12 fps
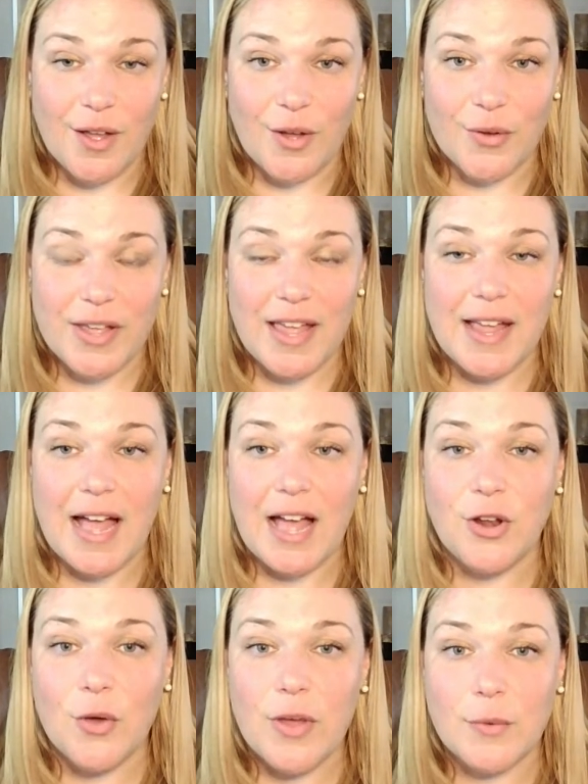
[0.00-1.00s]
Okay, I
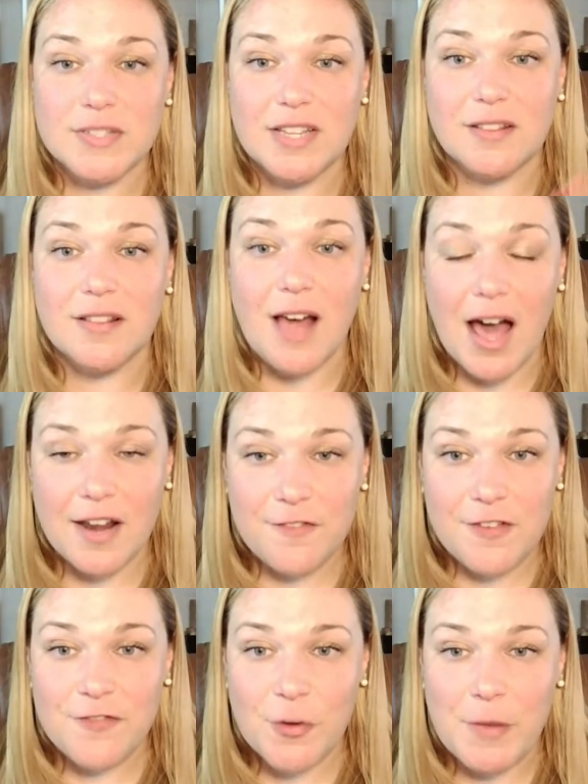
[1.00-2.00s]
know that was a lot of
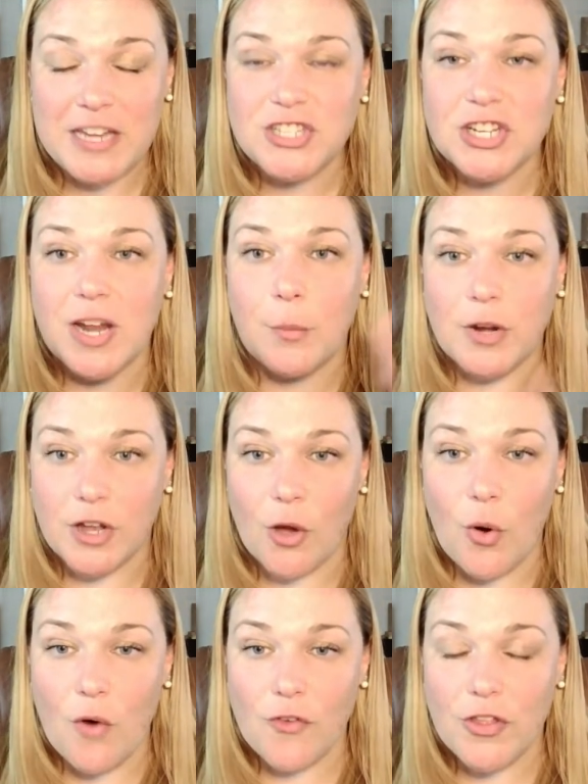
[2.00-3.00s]
information. I'm going to
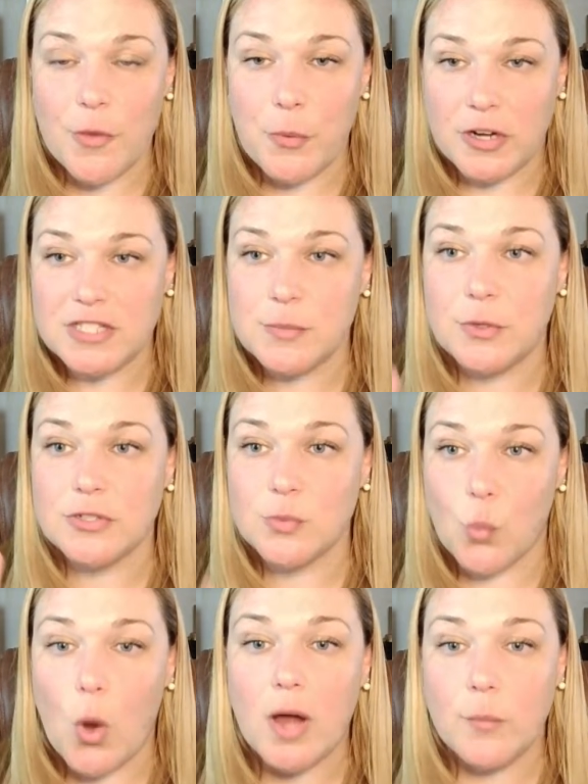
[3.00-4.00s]
go over the principles
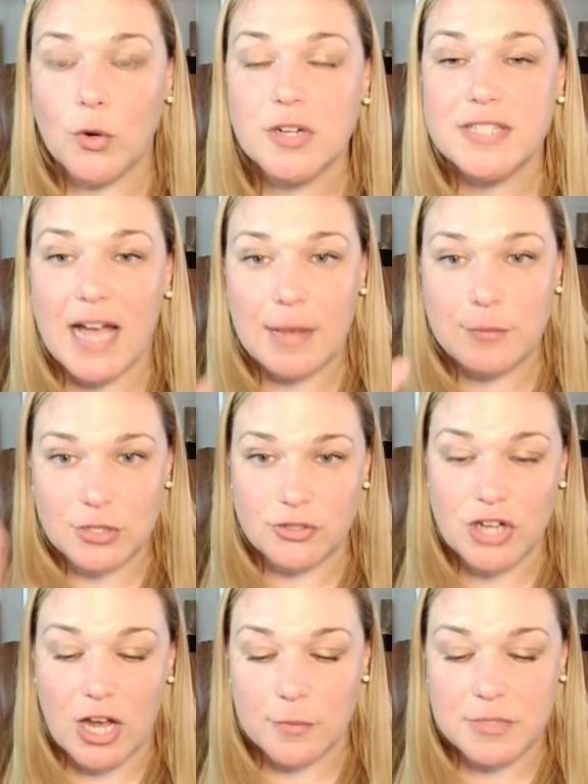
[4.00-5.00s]
one more time, so
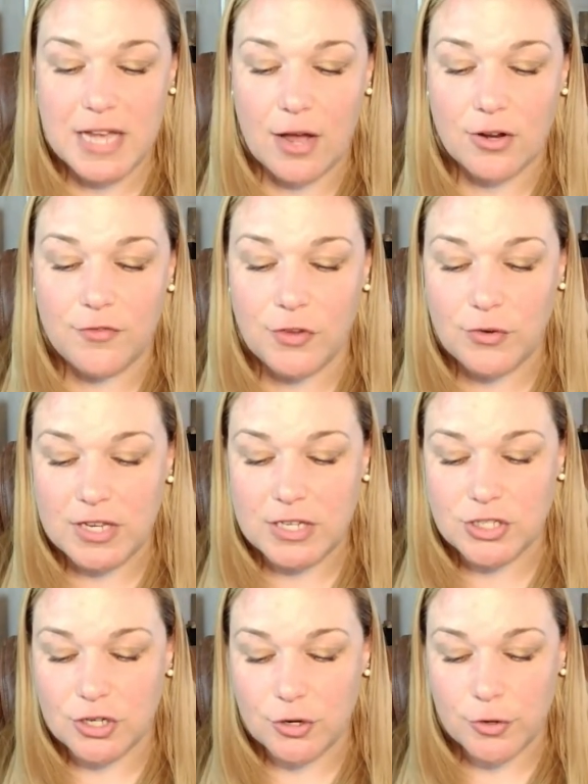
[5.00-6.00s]
jot them down if you need
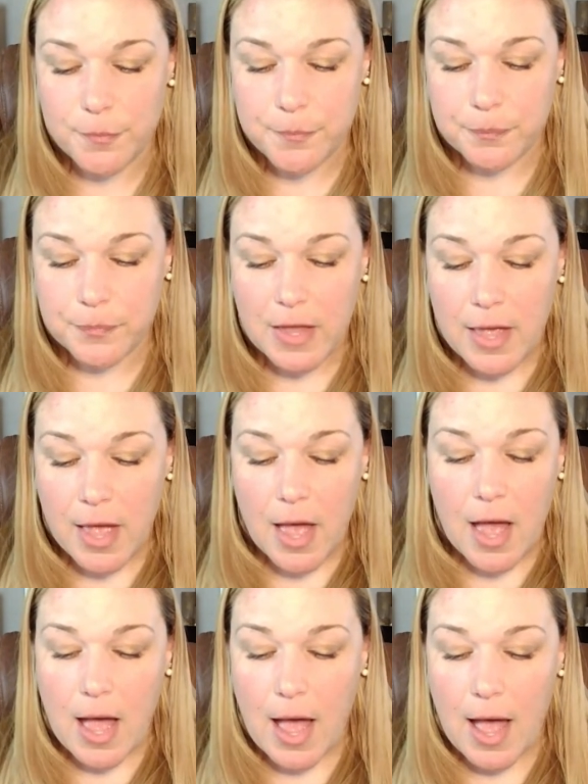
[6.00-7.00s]
to.
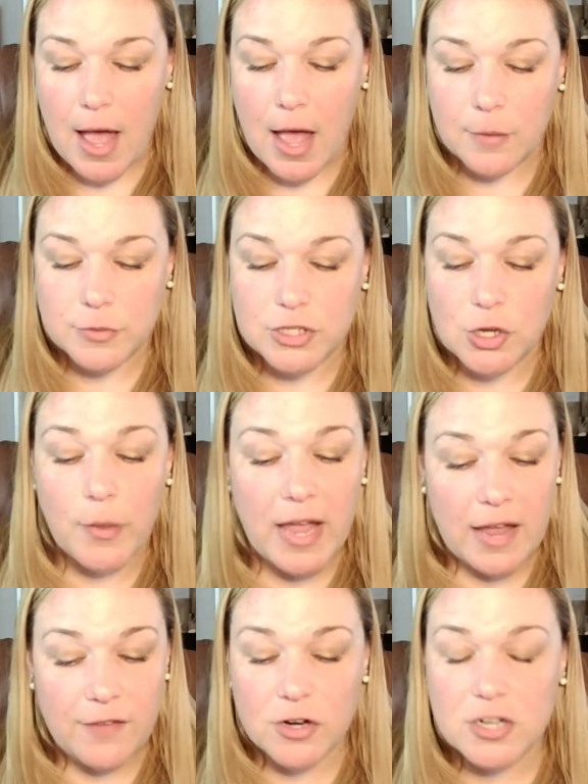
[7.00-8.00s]
So
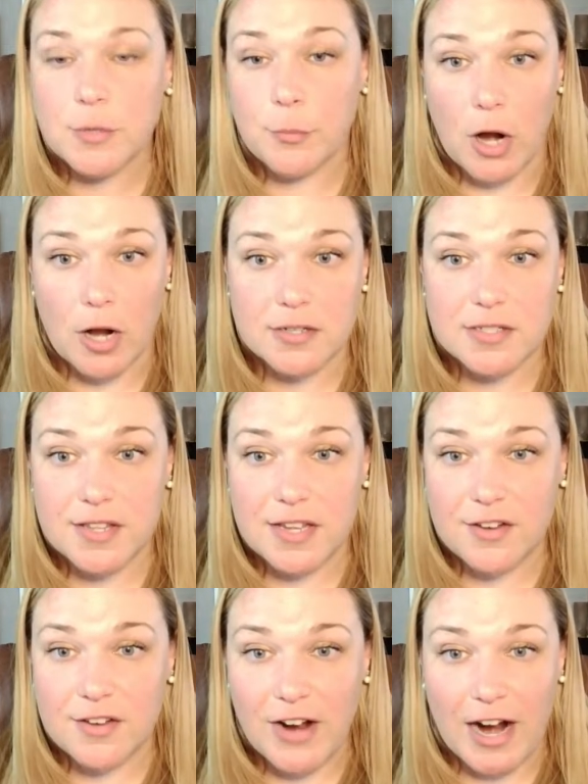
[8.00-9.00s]
behavior is a product of the
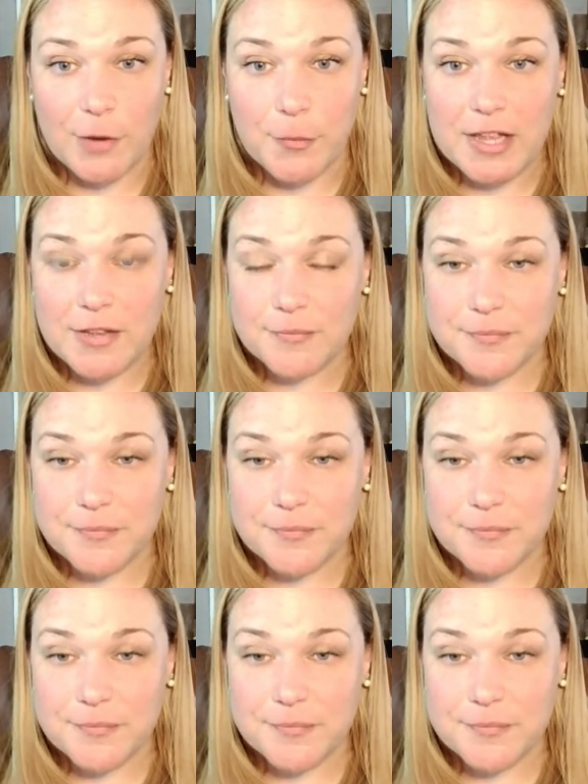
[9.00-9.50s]
environment.